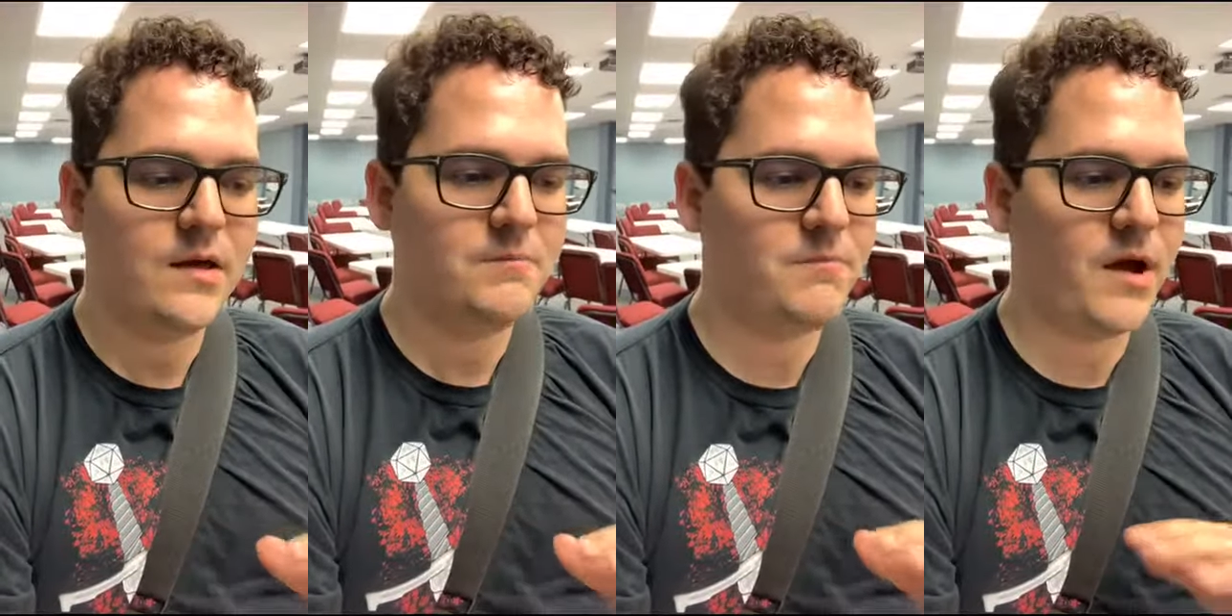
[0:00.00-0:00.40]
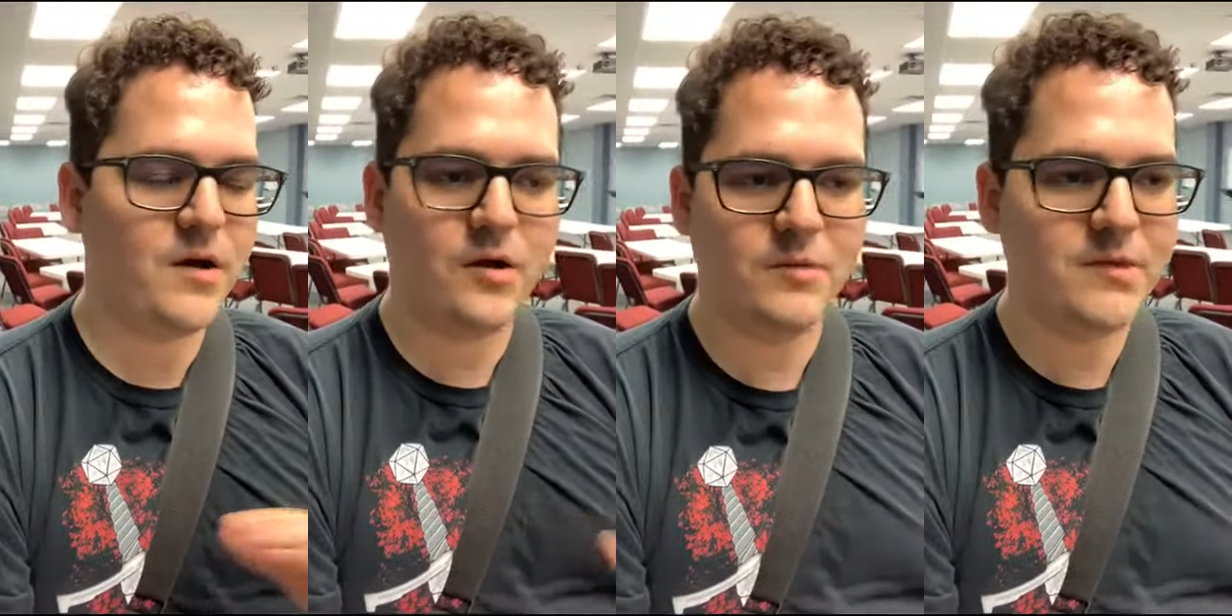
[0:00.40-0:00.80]
By
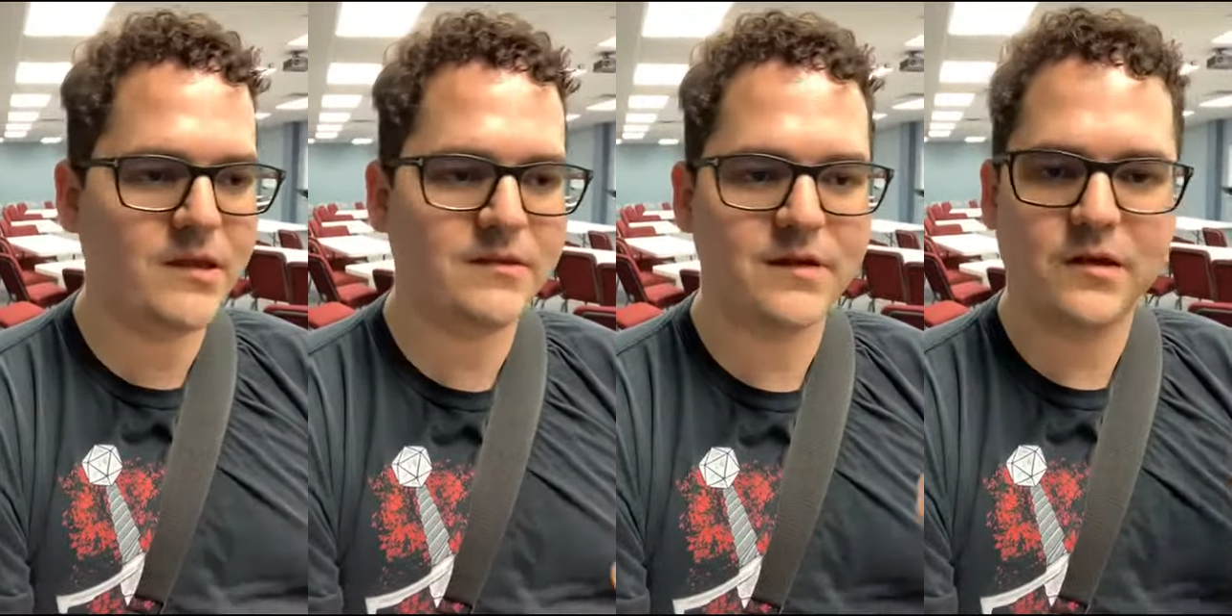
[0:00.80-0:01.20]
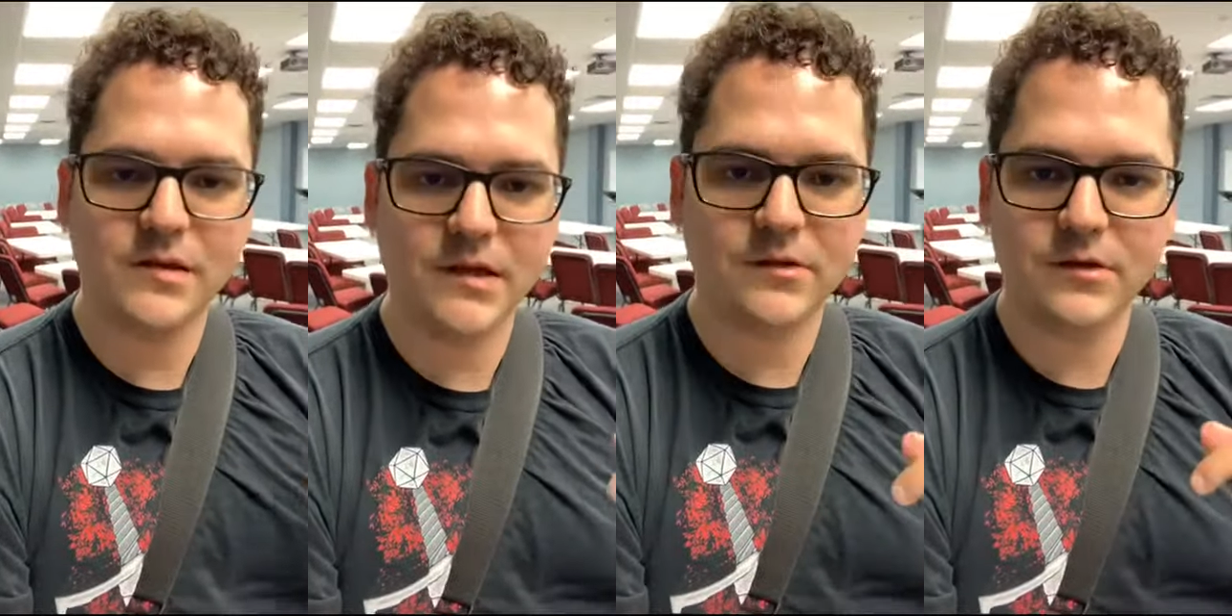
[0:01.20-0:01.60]
all means, I'll
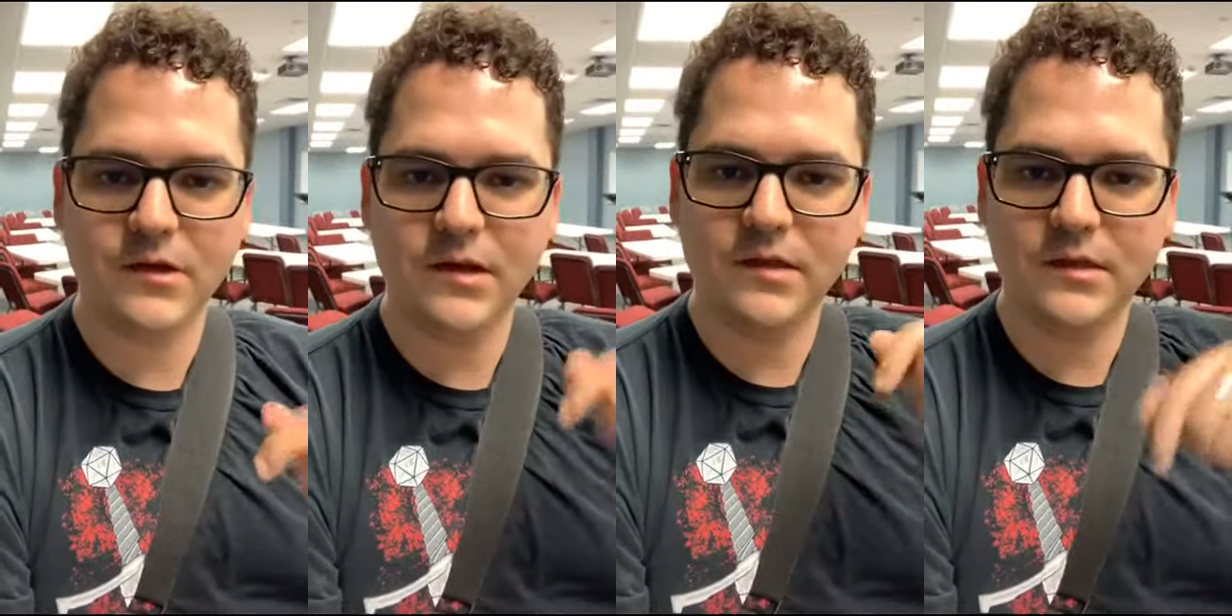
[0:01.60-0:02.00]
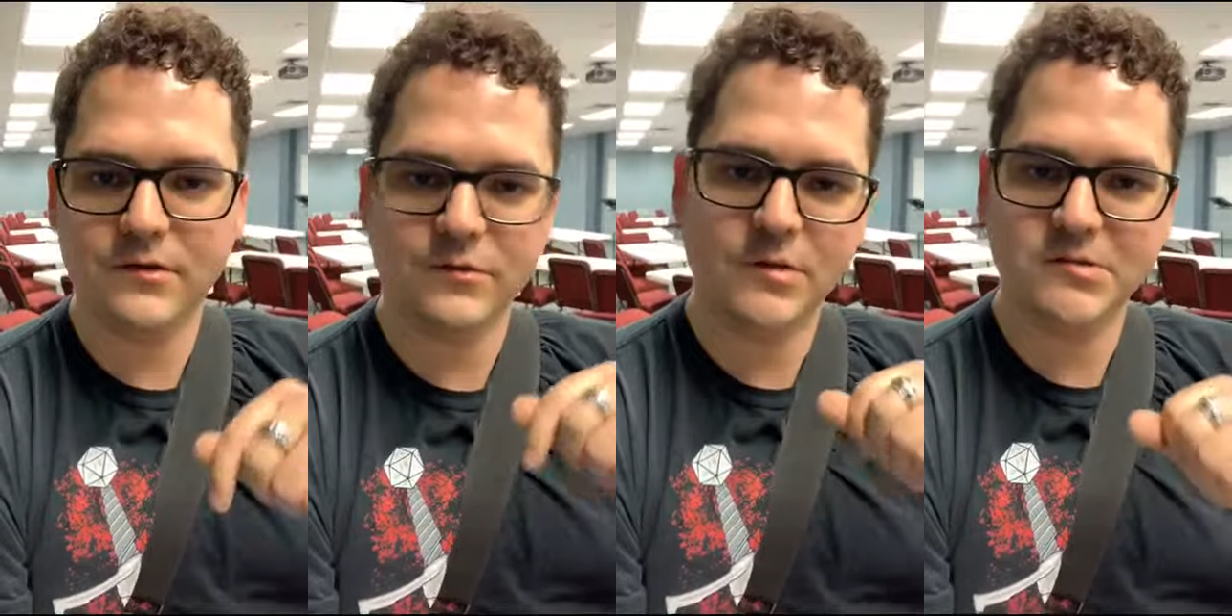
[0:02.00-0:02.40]
link to it in the
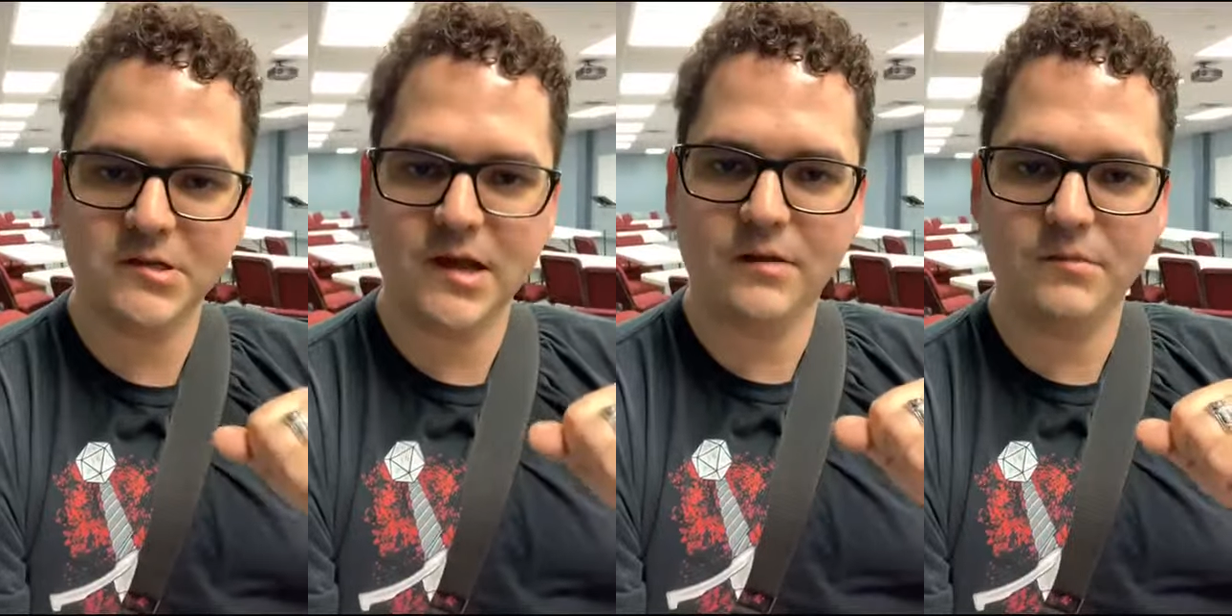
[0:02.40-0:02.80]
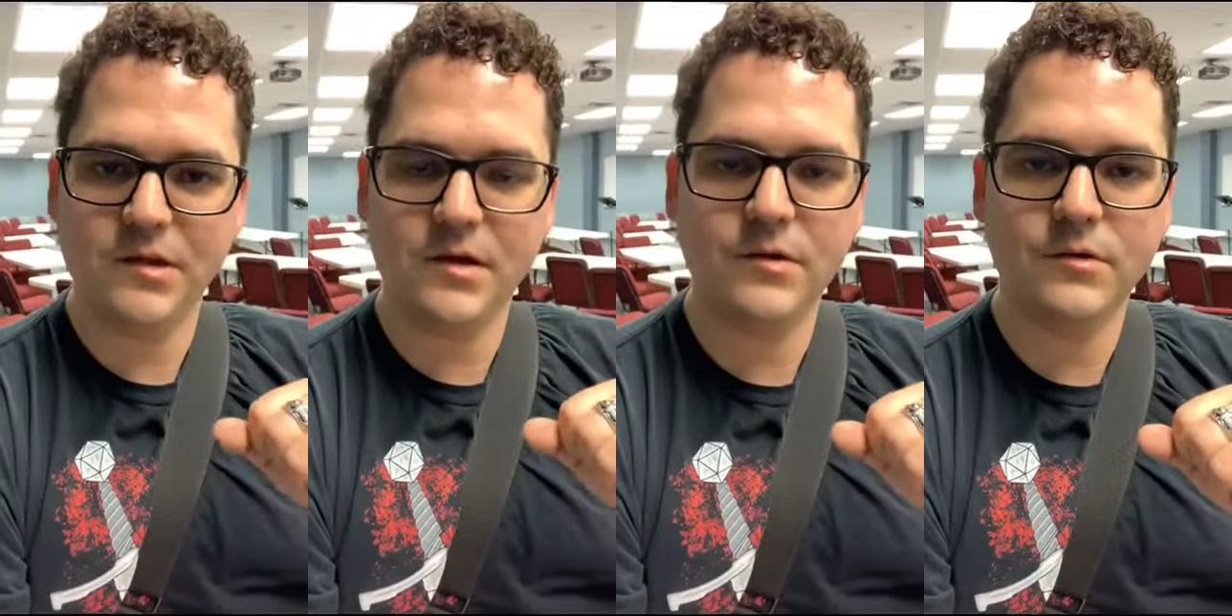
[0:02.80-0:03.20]
description down
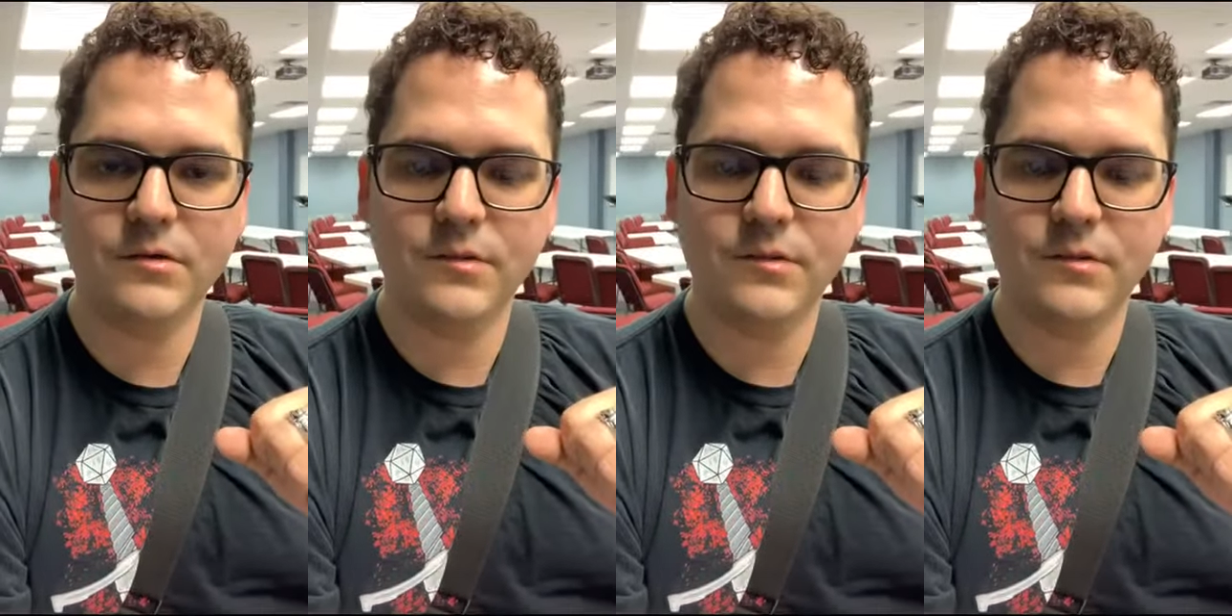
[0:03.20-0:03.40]
below